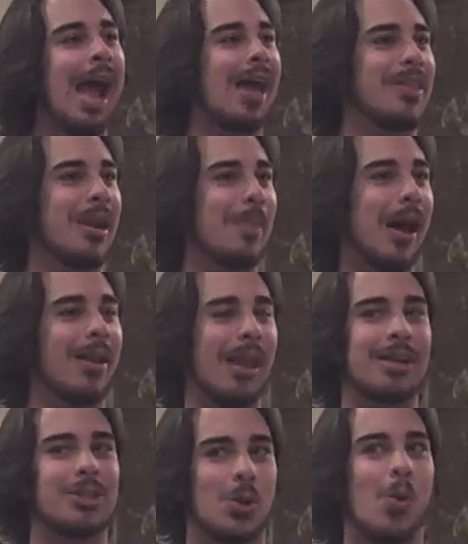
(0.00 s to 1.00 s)
and then about
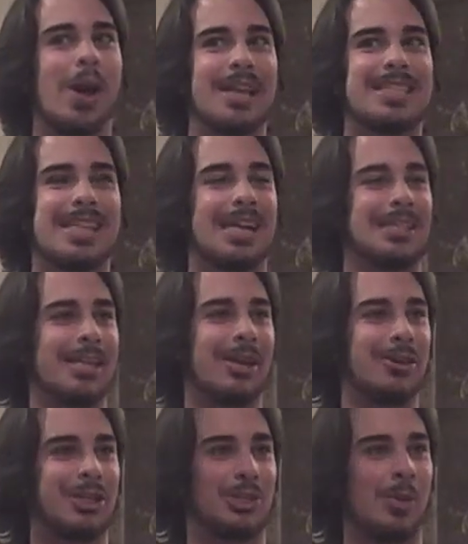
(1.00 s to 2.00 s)
like 20 seconds
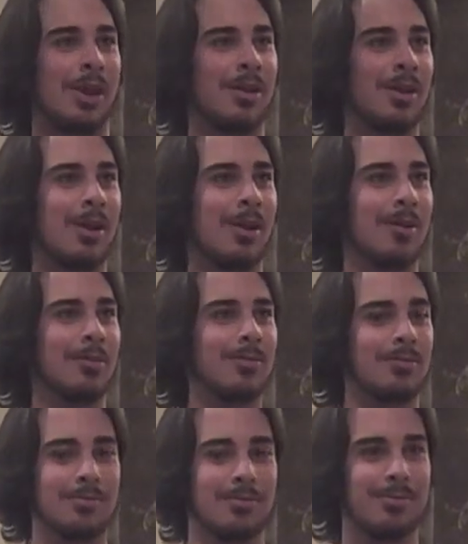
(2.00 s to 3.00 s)
later, it just went,
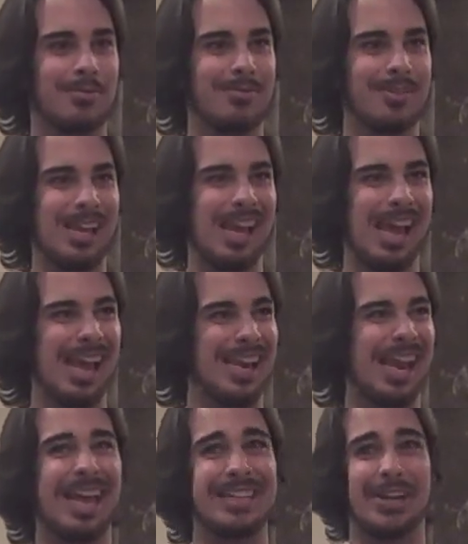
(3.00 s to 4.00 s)

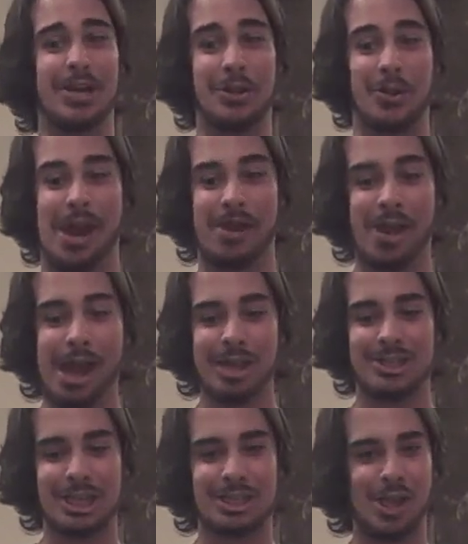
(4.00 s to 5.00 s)
and landed on the ground,
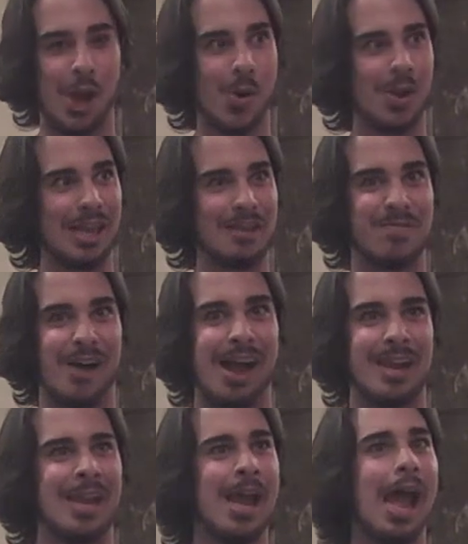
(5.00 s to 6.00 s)
just totally
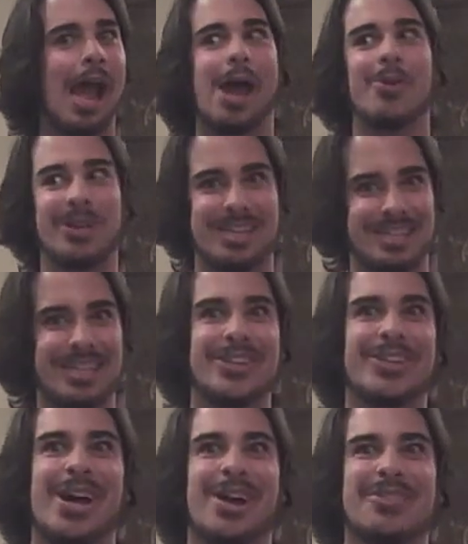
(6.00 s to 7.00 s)
fine. And we
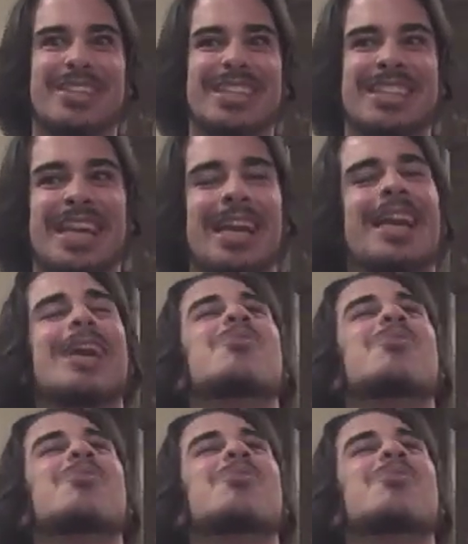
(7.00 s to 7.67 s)
continued on with the scene, and